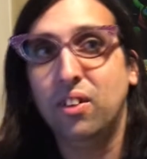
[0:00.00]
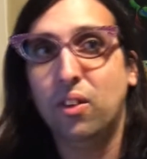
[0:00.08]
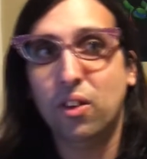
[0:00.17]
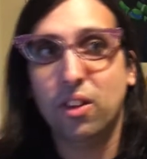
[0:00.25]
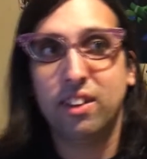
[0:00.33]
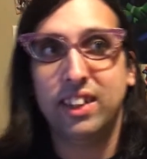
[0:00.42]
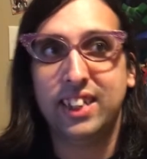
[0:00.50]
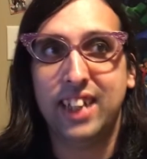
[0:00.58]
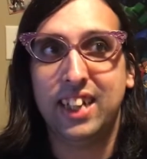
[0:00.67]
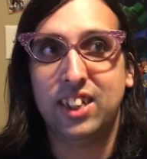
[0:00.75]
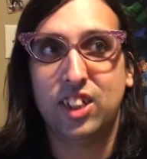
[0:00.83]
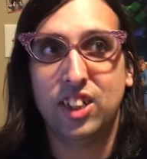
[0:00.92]
Or is
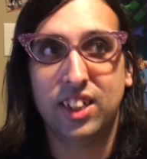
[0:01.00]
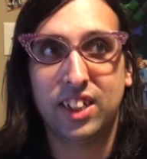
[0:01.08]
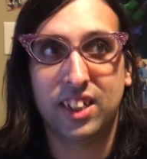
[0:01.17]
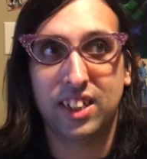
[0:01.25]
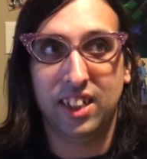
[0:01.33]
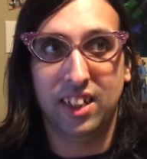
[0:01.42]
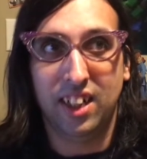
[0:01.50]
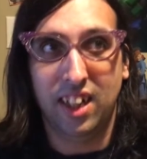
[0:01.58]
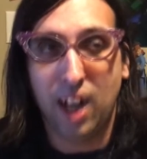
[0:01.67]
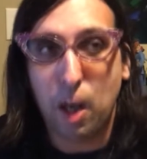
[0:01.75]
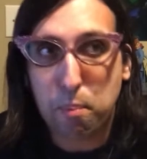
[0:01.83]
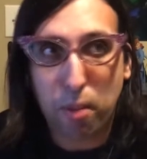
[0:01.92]
that just
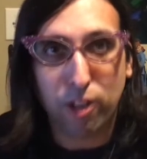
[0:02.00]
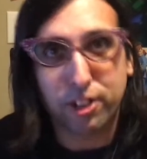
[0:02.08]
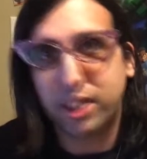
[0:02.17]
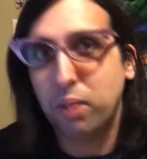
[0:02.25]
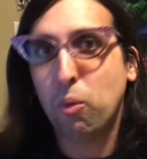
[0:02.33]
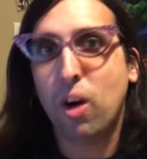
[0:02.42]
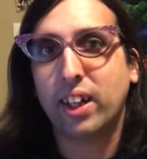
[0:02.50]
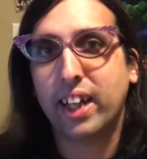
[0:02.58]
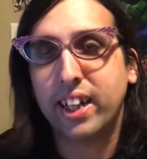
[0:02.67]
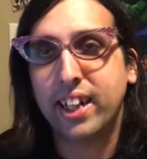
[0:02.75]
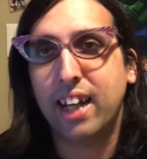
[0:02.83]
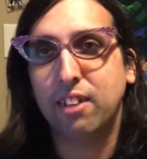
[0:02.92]
a person
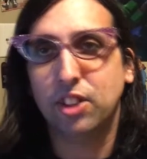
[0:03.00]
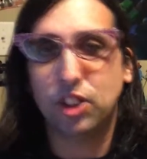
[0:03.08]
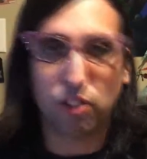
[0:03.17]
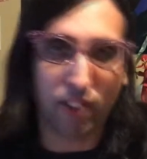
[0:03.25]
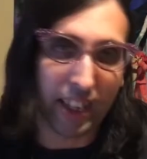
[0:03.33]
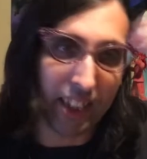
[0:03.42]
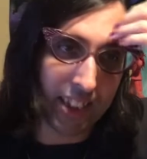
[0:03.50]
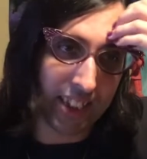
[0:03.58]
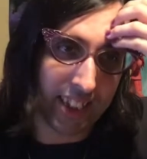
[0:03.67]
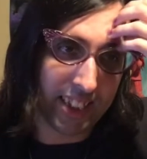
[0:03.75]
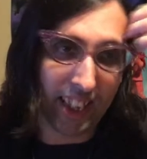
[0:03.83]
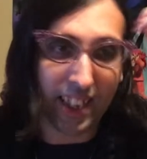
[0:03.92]
walking down the street? Because
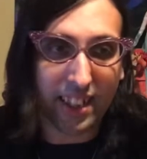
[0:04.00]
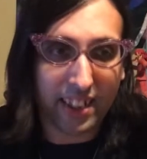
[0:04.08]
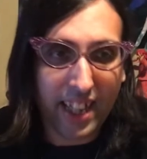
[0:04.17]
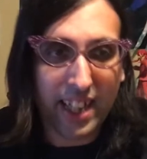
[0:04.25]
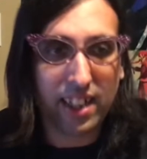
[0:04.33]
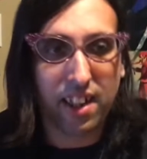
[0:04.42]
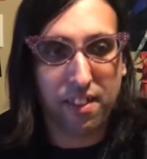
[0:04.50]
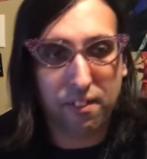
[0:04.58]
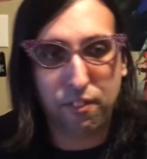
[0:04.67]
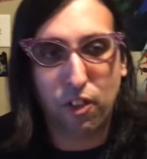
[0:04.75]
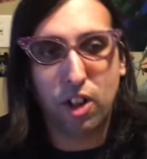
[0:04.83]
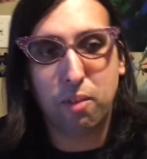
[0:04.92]
like I said, it can take the
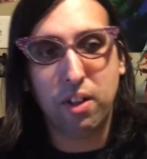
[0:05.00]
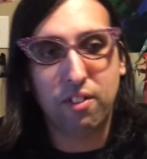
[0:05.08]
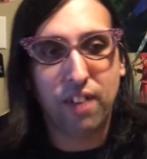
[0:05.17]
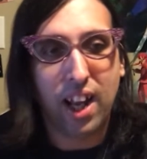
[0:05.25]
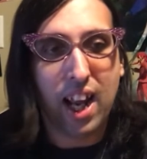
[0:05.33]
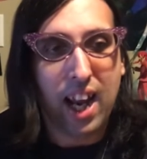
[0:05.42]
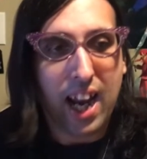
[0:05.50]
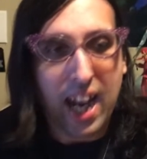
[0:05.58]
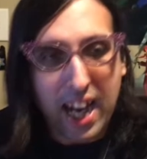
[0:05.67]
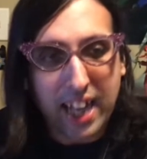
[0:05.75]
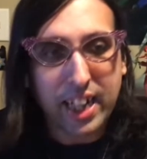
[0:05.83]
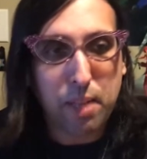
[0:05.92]
form of
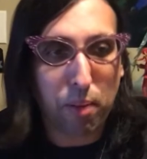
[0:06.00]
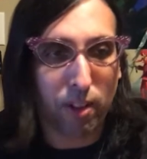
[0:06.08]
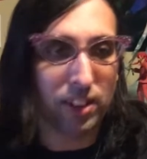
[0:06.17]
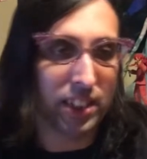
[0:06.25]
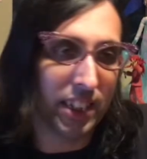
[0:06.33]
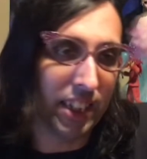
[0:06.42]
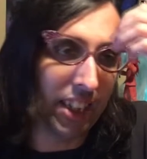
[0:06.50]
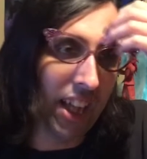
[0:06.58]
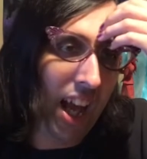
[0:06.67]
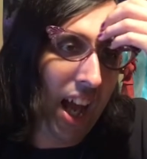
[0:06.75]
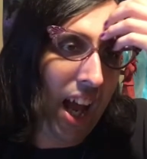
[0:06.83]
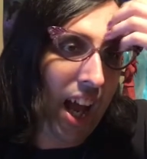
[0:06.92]
any person,
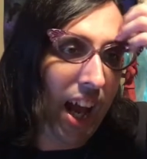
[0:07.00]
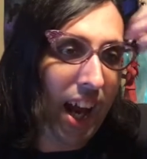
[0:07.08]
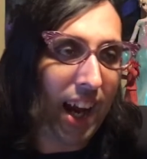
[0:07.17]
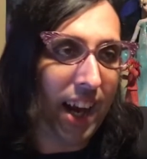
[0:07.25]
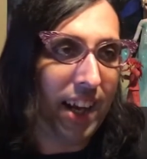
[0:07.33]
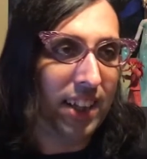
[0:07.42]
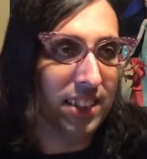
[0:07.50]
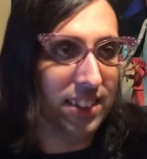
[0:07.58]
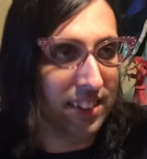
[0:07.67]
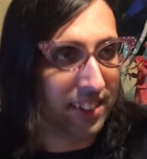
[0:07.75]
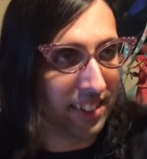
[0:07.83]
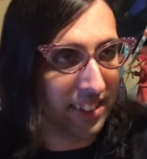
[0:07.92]

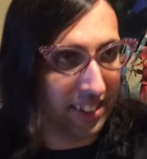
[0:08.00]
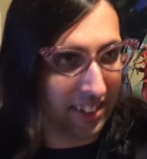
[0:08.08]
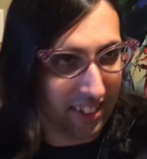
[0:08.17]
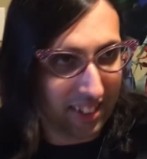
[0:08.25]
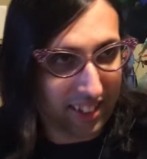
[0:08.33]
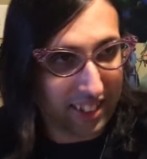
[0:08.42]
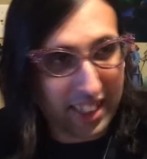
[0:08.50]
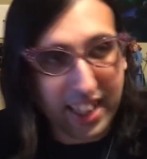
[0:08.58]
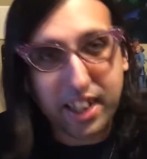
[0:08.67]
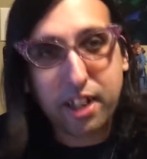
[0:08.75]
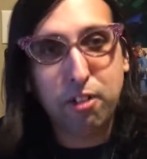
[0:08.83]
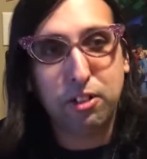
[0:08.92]
and they
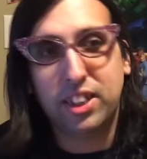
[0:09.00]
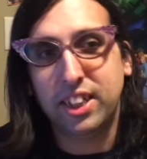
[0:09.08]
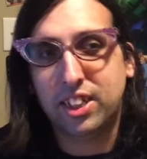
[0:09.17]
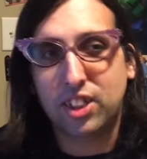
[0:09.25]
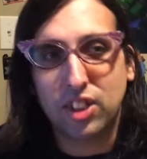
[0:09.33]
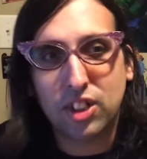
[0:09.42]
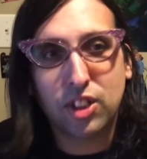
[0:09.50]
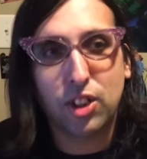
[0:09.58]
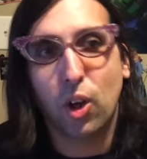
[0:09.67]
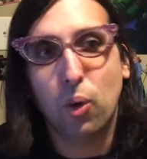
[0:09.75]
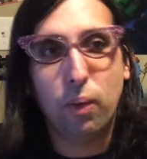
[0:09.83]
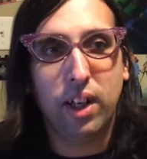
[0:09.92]
use this
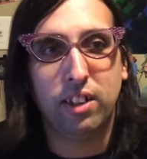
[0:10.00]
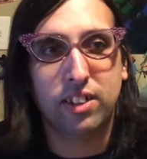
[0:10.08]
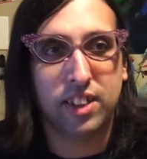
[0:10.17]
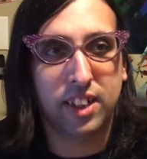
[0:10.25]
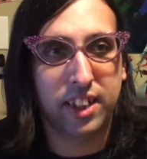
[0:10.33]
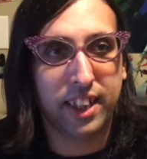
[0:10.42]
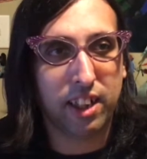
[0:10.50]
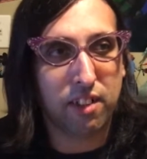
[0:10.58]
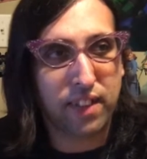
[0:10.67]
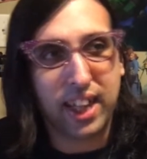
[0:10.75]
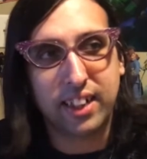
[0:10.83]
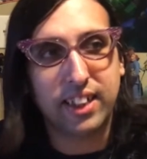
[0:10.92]
so well to their
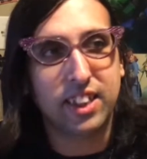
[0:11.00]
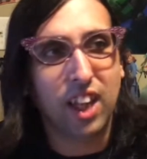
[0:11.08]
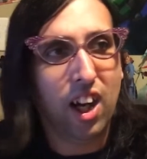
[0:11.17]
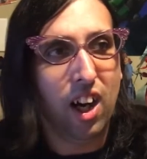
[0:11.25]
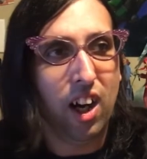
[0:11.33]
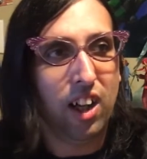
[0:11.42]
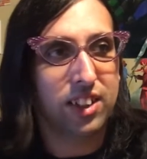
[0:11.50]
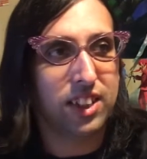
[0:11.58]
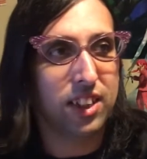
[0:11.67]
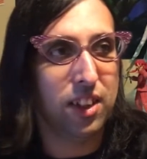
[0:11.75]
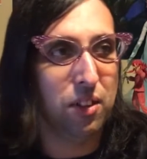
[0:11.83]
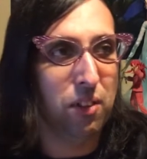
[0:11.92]
advantage.
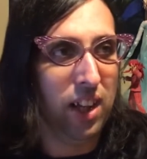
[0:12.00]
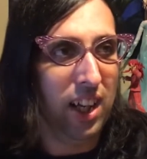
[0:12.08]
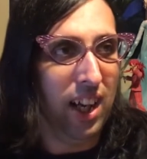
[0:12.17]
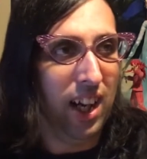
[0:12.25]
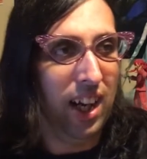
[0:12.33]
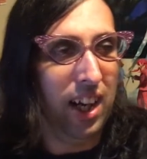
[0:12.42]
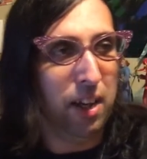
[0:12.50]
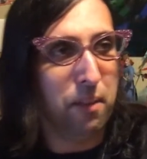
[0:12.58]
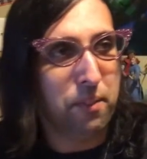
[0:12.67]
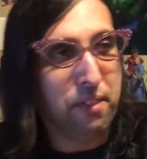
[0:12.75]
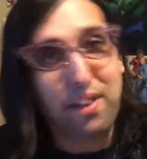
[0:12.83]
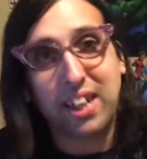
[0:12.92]
Also,
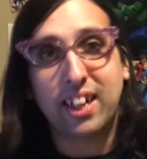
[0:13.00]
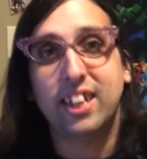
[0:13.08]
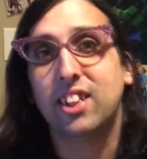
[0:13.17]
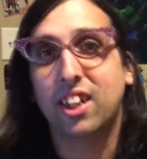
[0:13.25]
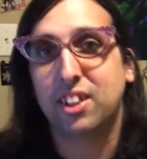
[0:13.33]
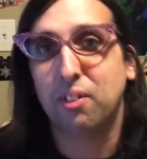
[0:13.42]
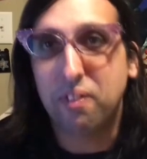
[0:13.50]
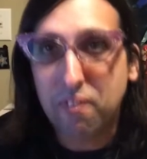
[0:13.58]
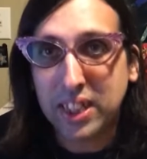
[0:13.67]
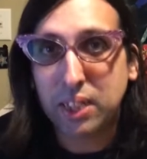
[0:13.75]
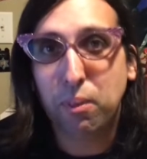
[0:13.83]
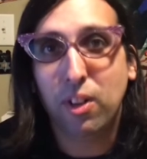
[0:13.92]
the fact that it's also
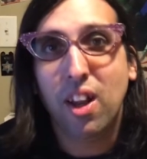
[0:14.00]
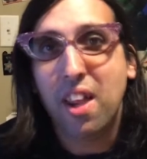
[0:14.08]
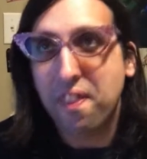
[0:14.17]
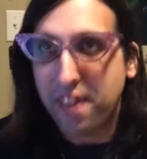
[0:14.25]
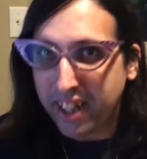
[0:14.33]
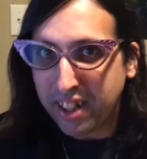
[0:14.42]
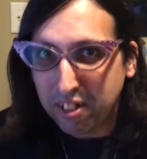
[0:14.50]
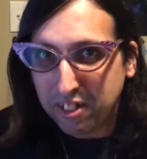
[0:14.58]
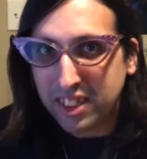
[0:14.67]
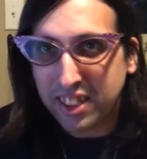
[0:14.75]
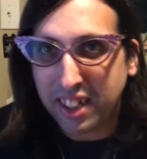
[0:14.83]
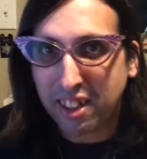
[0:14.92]
invisible, they
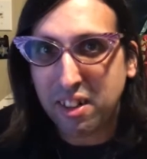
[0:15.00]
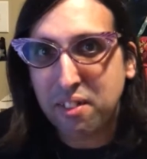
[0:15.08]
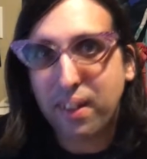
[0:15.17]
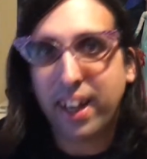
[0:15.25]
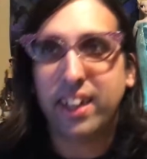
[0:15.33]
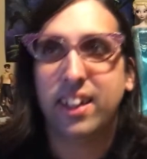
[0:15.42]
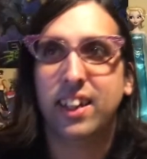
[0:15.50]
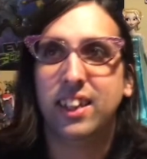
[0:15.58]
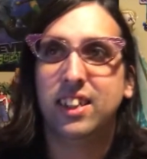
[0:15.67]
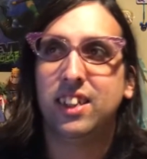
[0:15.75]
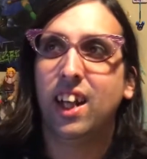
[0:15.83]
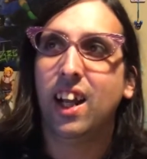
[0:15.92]
use to their
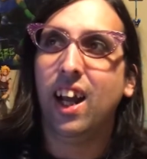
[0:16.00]
advantage.